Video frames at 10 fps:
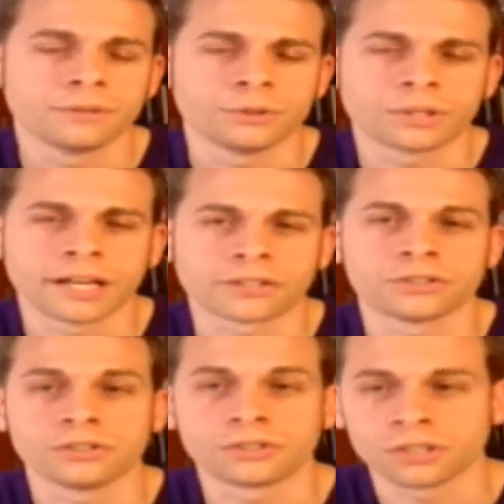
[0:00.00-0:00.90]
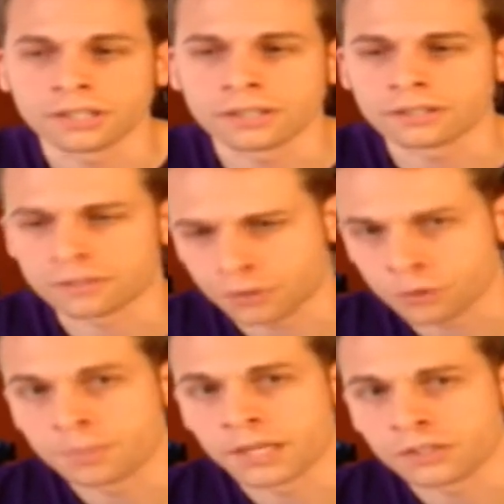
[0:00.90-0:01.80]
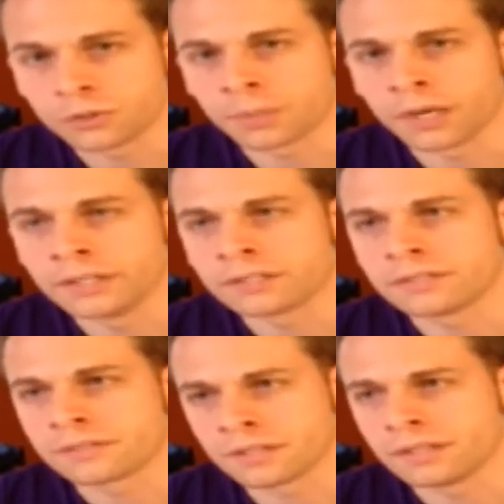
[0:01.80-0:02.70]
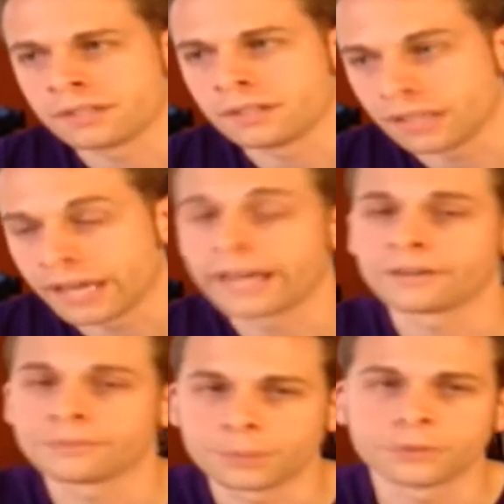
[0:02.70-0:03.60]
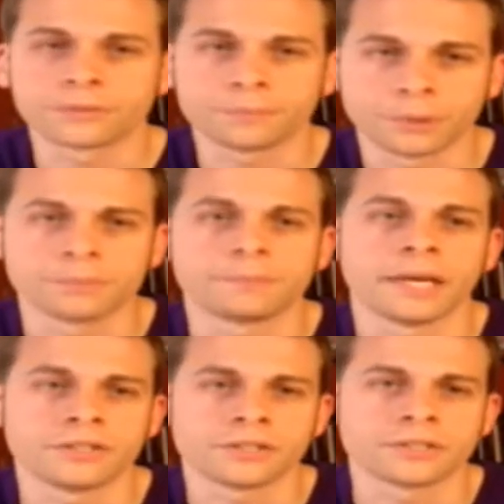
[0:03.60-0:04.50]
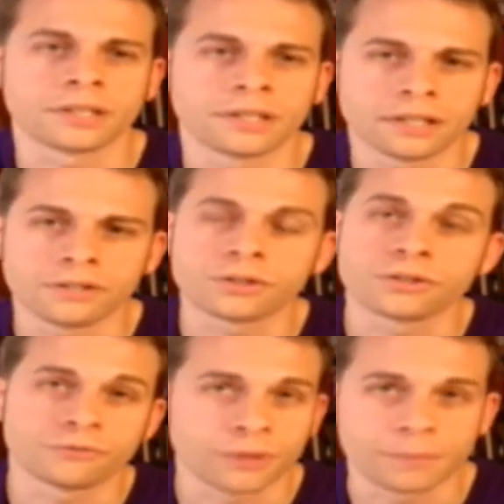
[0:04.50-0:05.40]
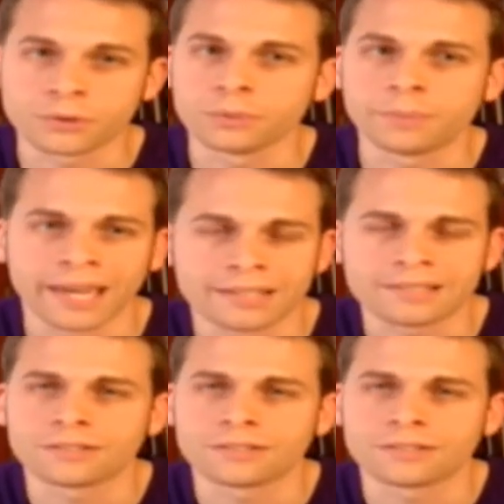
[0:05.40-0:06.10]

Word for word: You can actually see the 2-page spread. You can see the layout of both pages, and you can flip through the pages.